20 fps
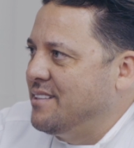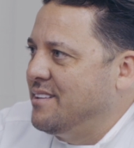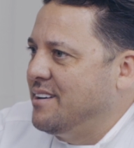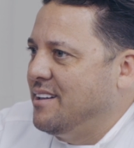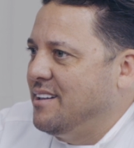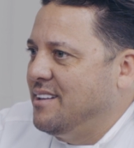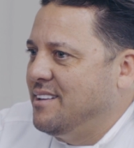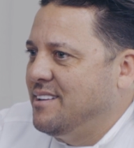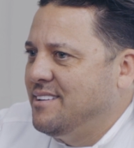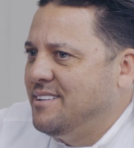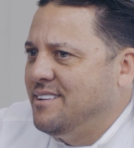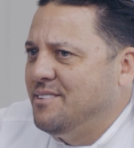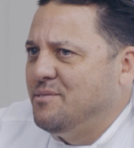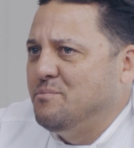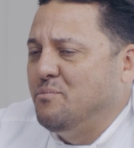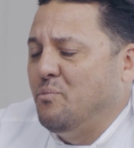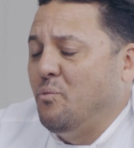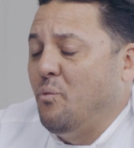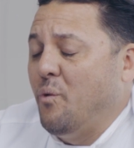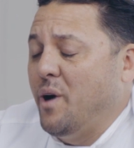little
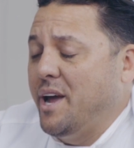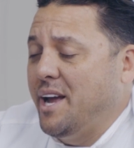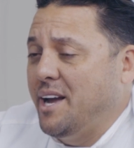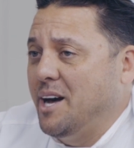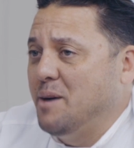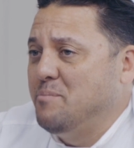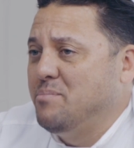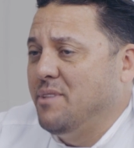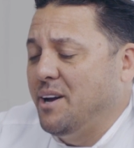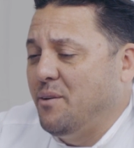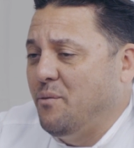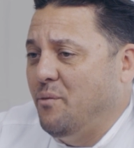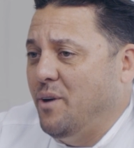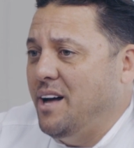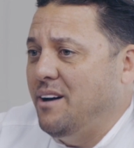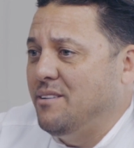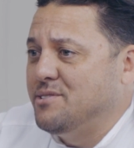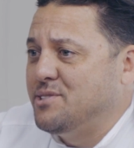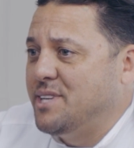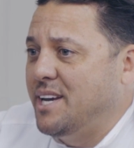wake up, like,
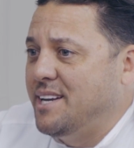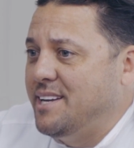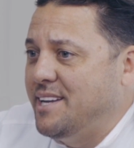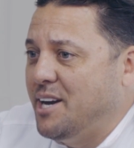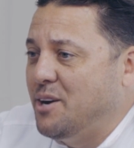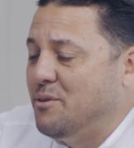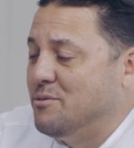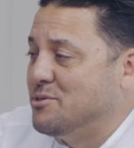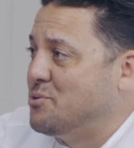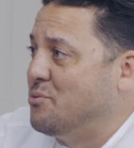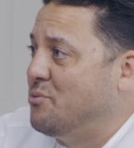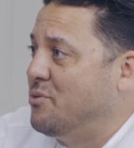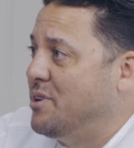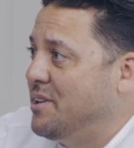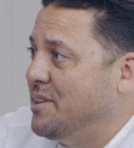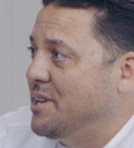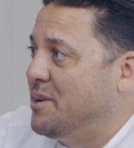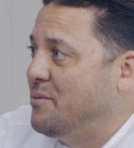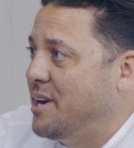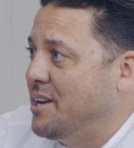wow, San Diego was
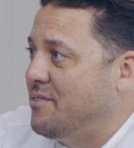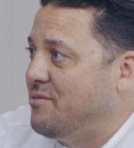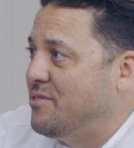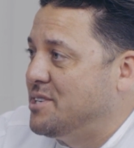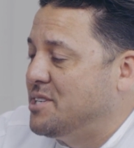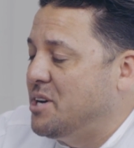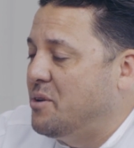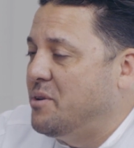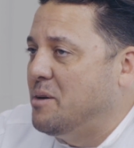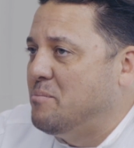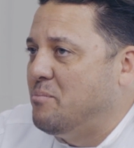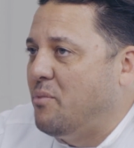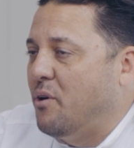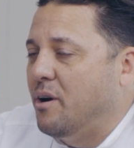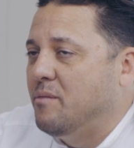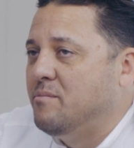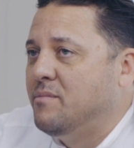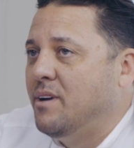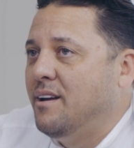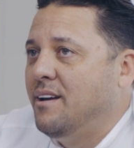really ready for Donut
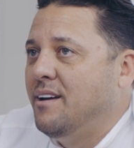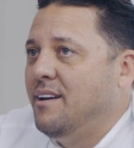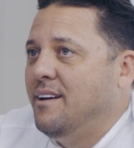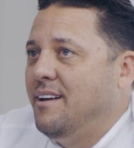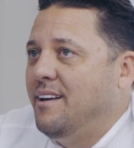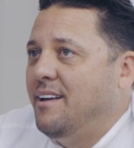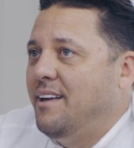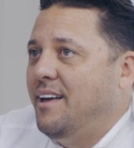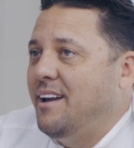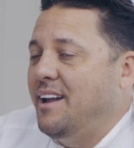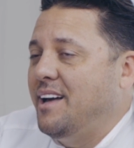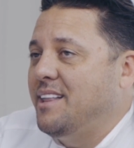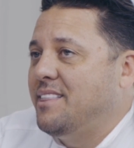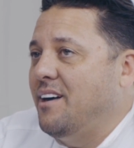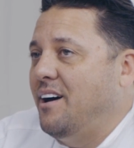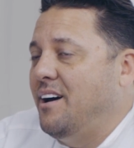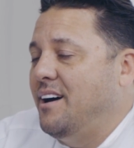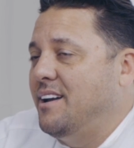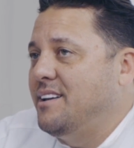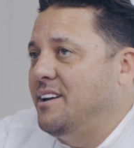Bar. And I
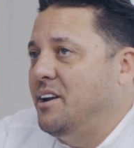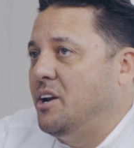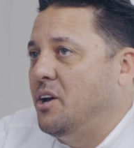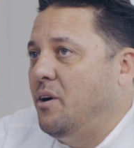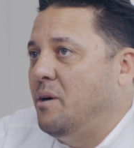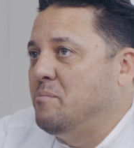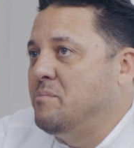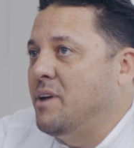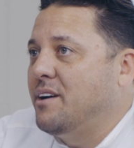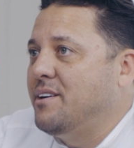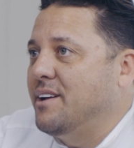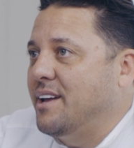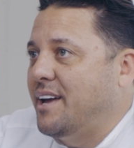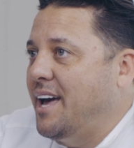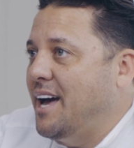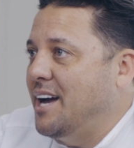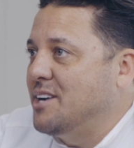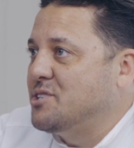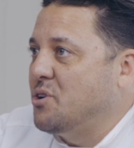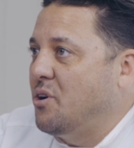thought, I'm not going to
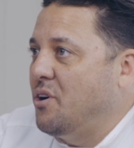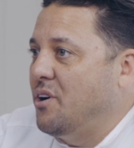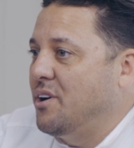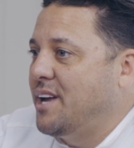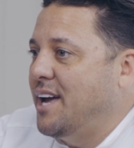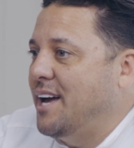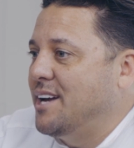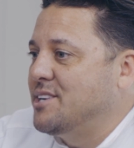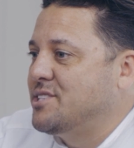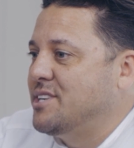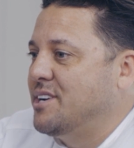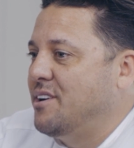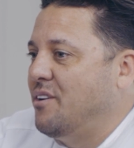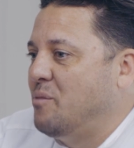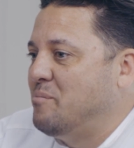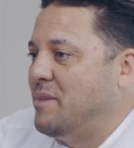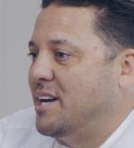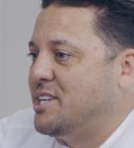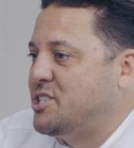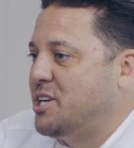cash in all
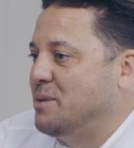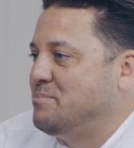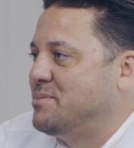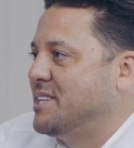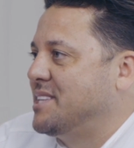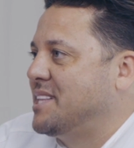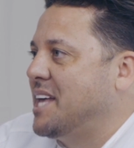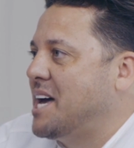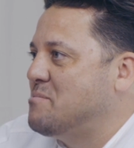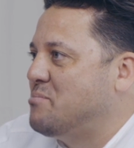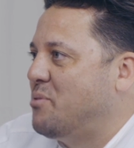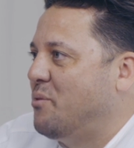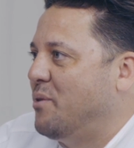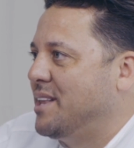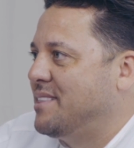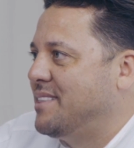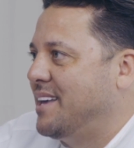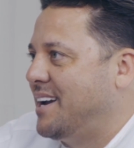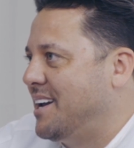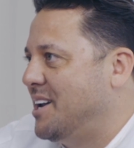my chips at that
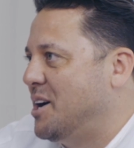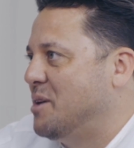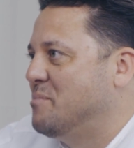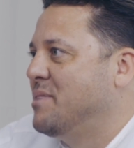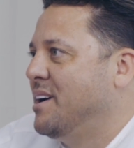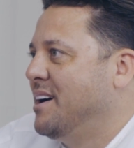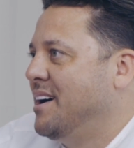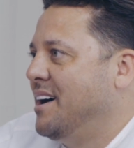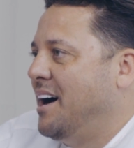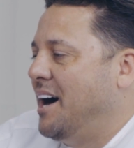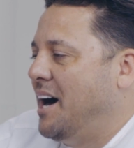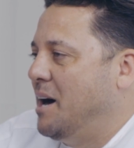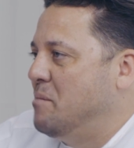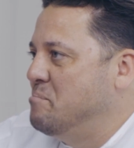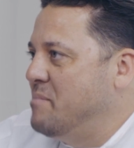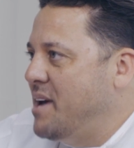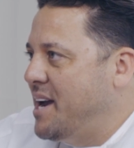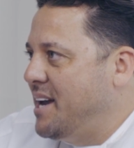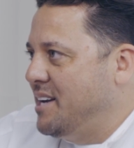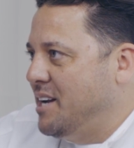point, thinking,
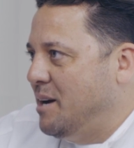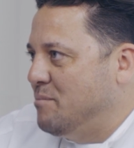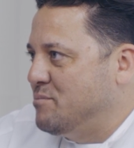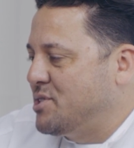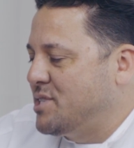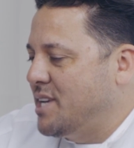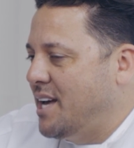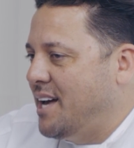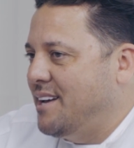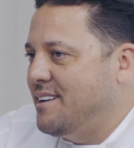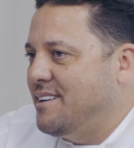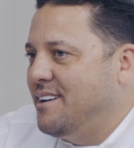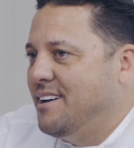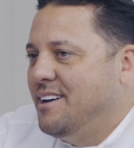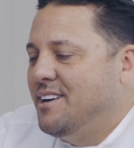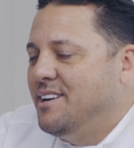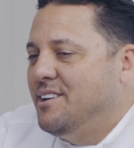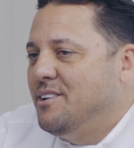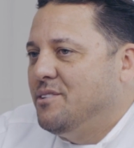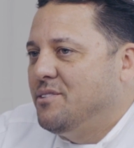I'm made and I'm
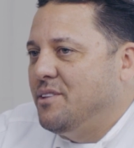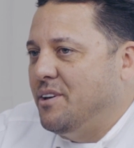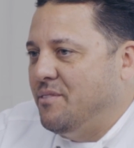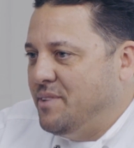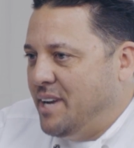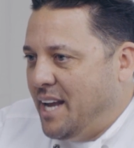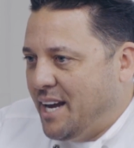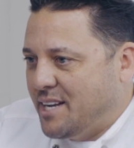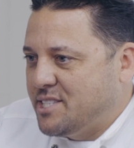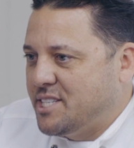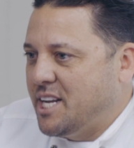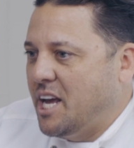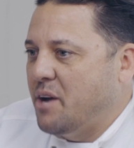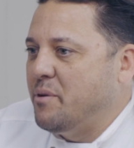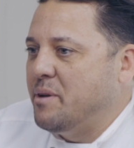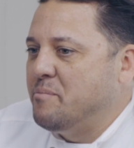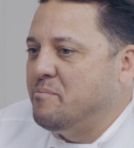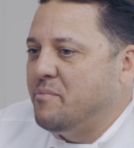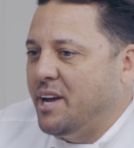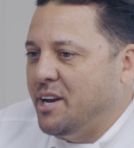set. The next day,
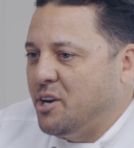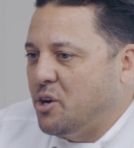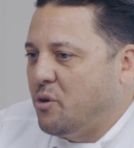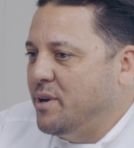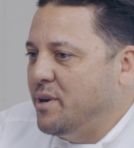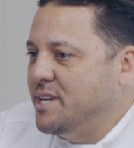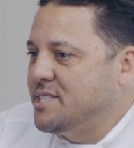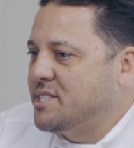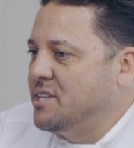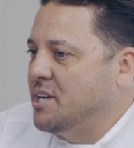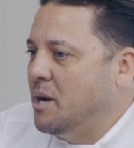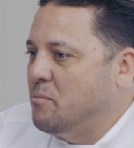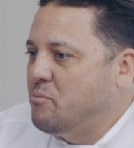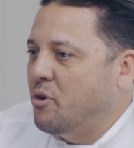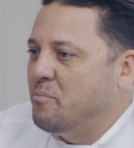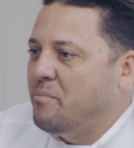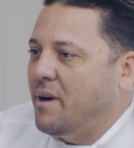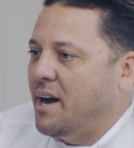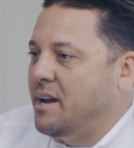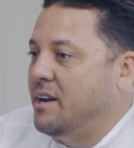we increased the number
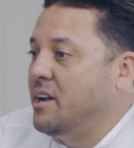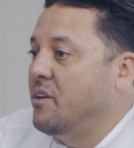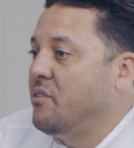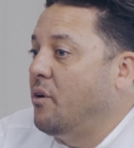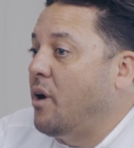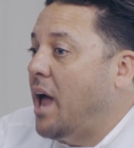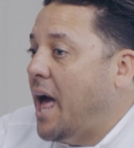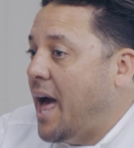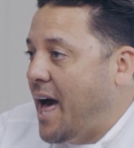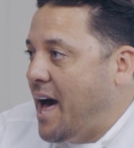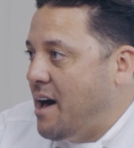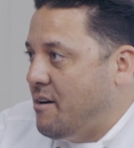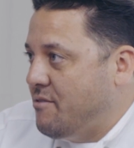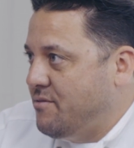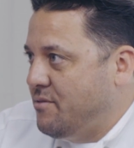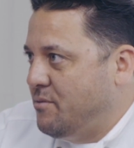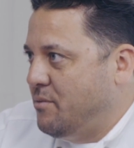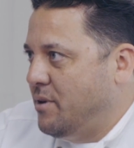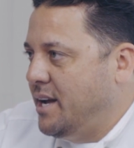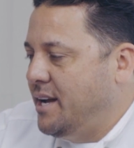by another half,
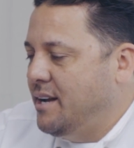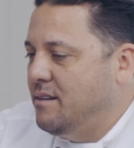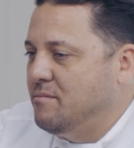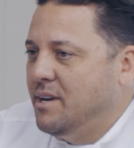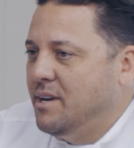right?